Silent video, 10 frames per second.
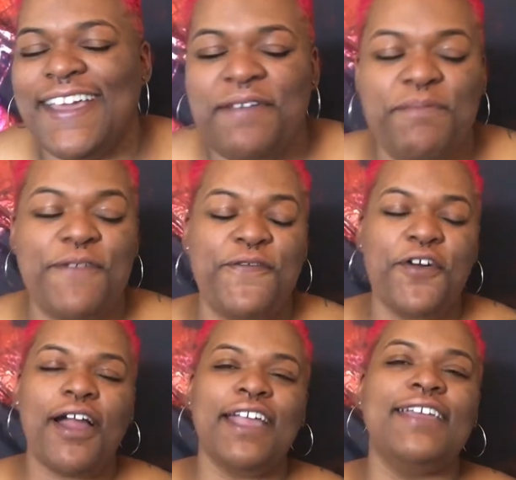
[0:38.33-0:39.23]

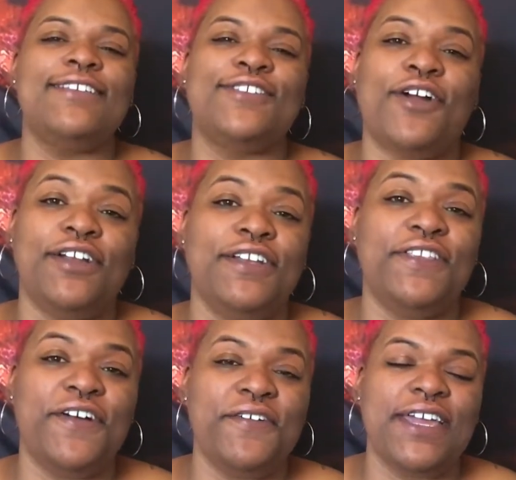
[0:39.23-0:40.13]
Before I get started
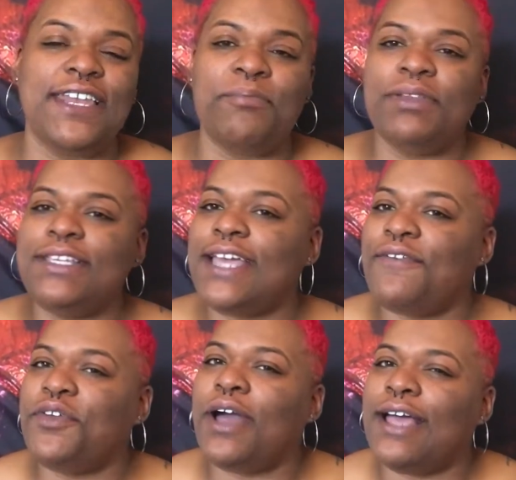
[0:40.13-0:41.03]
though, can I please
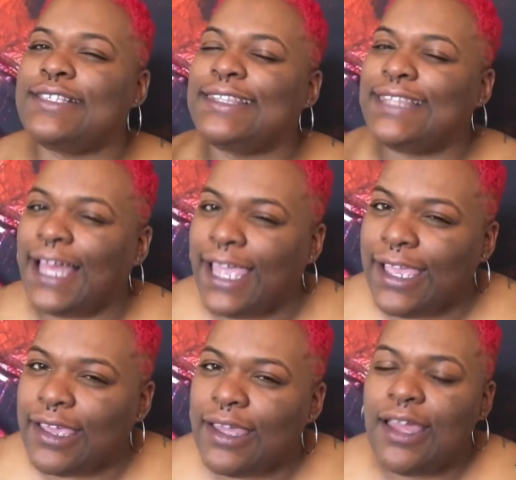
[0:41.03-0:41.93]
have you guys
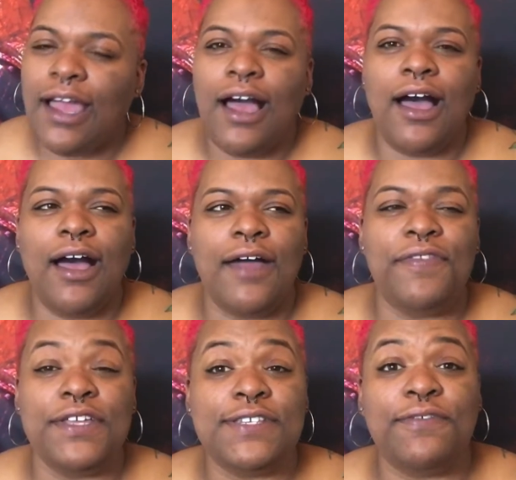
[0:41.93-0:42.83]
like
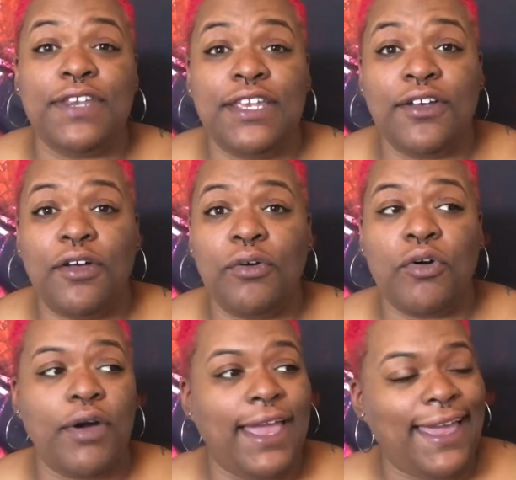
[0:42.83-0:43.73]
this video?
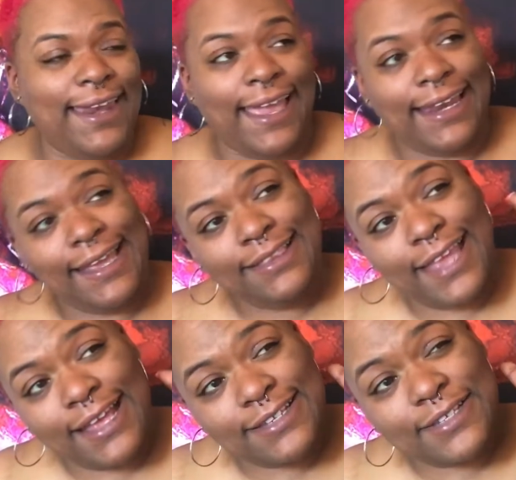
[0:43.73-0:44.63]
Go ahead and hit
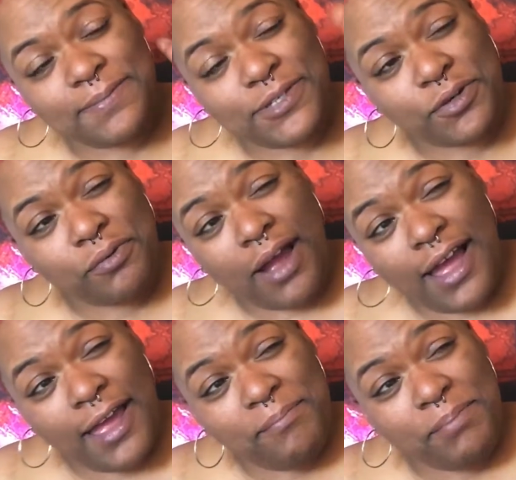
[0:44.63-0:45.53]
that
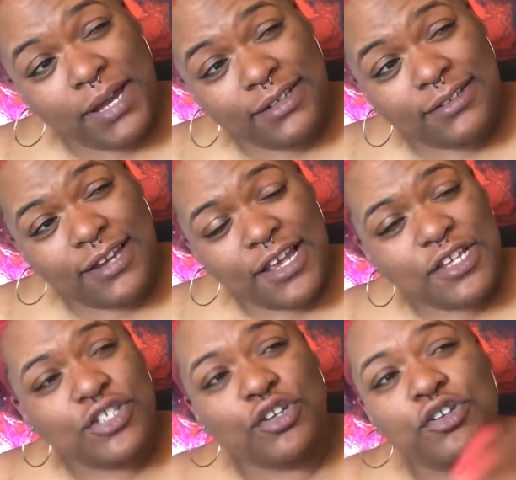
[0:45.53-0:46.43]
subscribe button
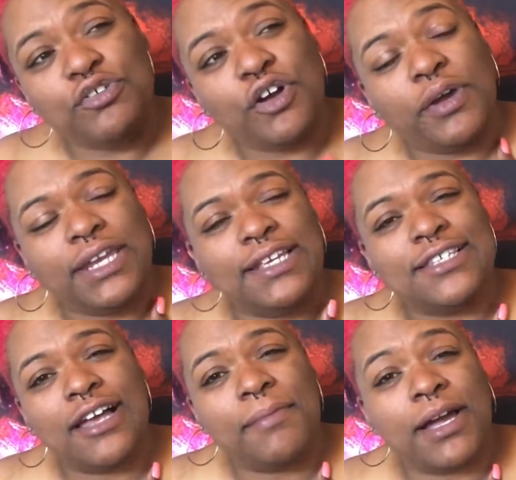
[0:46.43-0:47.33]
so you know
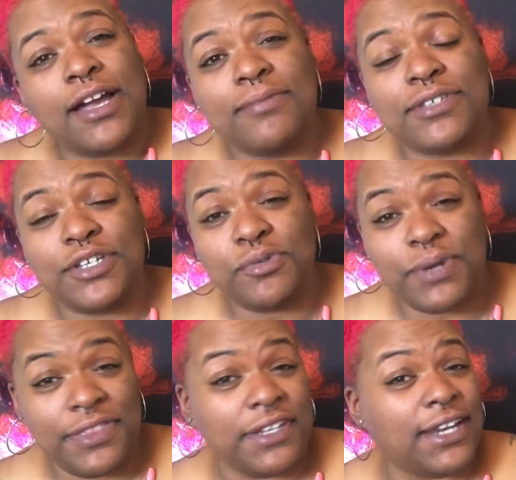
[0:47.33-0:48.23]
anytime I come to you
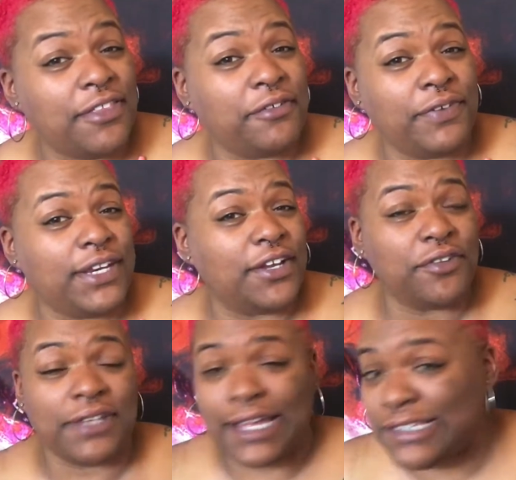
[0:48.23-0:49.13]
with another video,
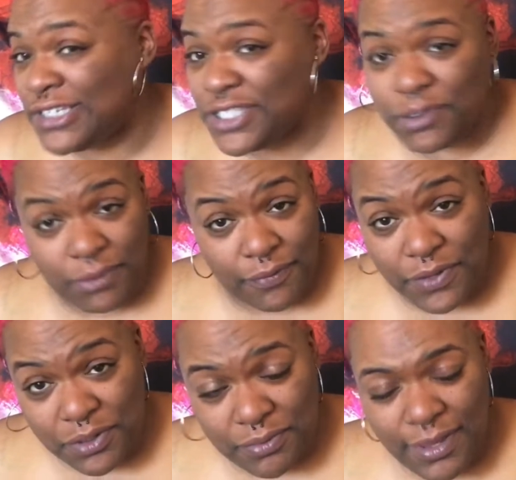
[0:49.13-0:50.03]
not just a
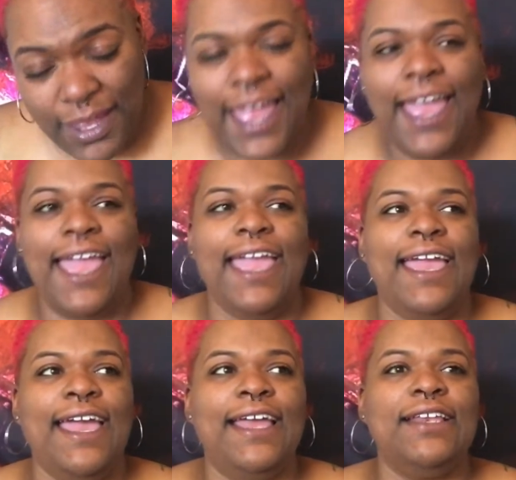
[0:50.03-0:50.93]
review.
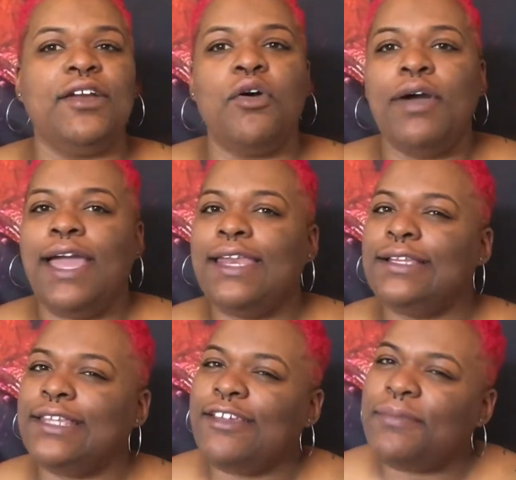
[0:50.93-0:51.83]
And go ahead
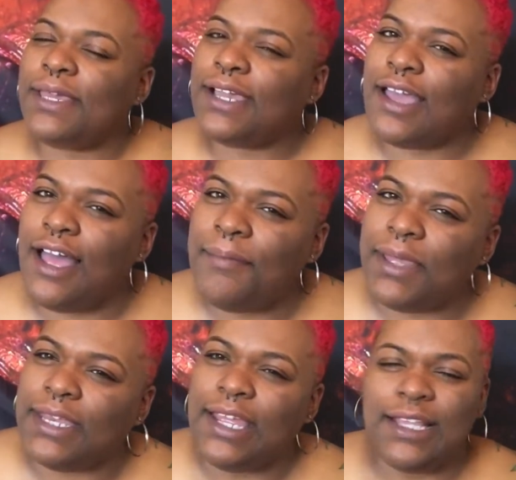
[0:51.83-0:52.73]
and leave me a
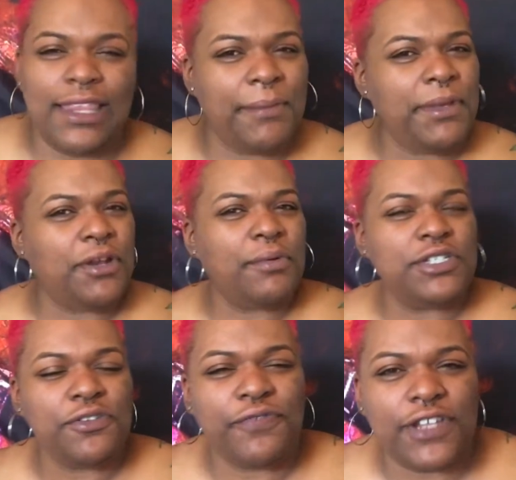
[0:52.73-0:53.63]
comment. Let me know
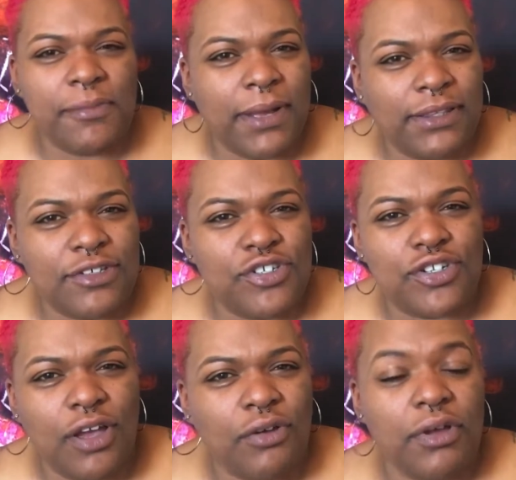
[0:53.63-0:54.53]
what you feel about the
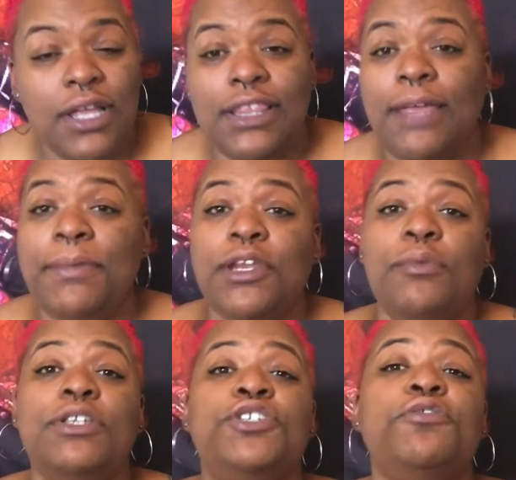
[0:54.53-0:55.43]
show. Let me know
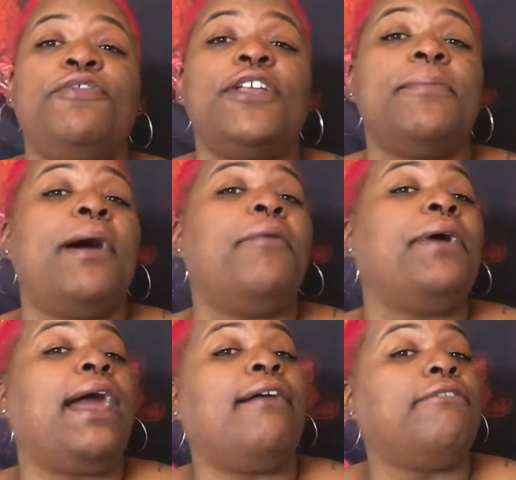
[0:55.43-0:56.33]
what you feel about
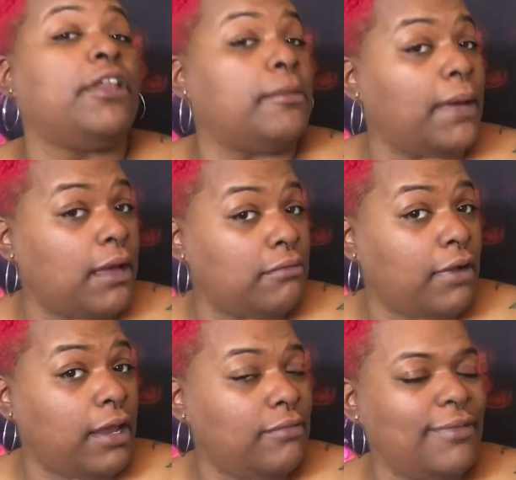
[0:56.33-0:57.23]
what I feel about,
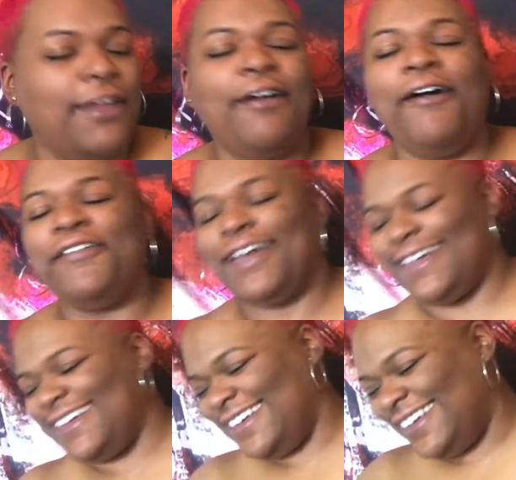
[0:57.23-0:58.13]
right? Okay,